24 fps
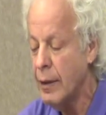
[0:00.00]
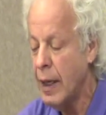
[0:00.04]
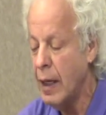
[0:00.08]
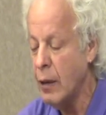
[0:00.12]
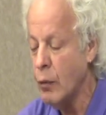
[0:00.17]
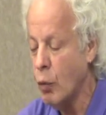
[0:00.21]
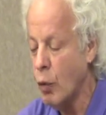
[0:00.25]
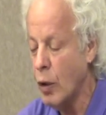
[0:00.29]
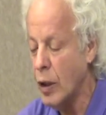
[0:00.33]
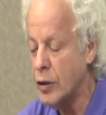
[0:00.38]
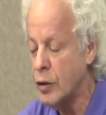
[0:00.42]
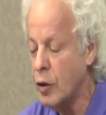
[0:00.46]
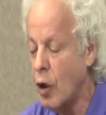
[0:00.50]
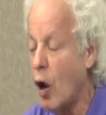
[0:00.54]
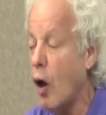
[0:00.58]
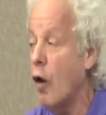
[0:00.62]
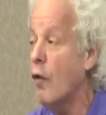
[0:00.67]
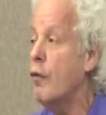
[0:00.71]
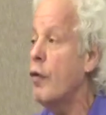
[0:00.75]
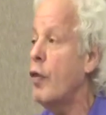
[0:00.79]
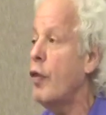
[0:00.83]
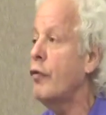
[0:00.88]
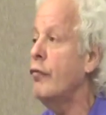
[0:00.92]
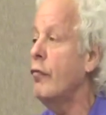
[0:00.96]
and work to
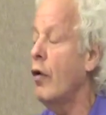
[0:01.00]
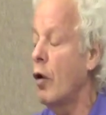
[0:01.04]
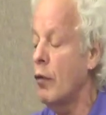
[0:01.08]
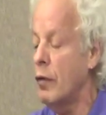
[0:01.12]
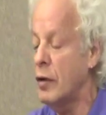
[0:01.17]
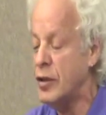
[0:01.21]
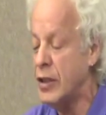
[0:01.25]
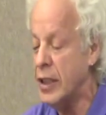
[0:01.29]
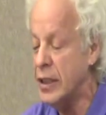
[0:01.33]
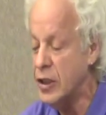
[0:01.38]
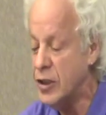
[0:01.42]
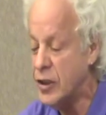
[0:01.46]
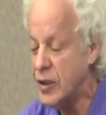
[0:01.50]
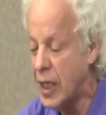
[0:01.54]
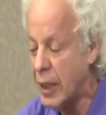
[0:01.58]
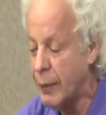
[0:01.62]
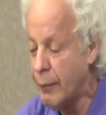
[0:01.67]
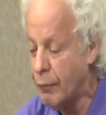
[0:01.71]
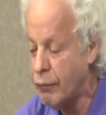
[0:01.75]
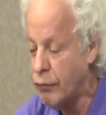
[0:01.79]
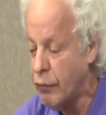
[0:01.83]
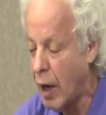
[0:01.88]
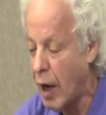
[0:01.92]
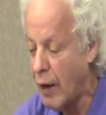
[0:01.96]
overthrow this insane
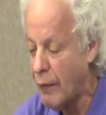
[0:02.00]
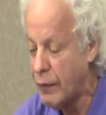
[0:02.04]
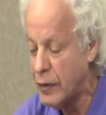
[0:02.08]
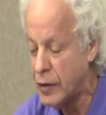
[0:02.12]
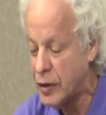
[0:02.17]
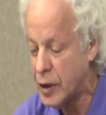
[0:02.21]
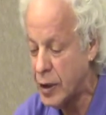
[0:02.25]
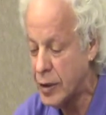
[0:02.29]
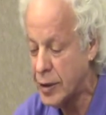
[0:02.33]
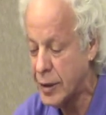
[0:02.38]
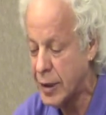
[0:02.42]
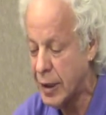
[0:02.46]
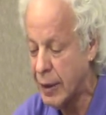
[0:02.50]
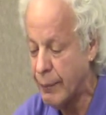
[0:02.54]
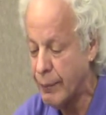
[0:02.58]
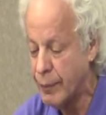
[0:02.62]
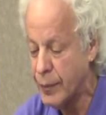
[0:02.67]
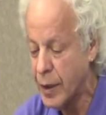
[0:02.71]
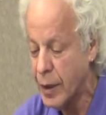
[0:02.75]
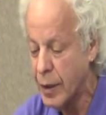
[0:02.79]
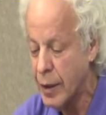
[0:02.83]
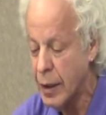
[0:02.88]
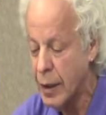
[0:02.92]
profit system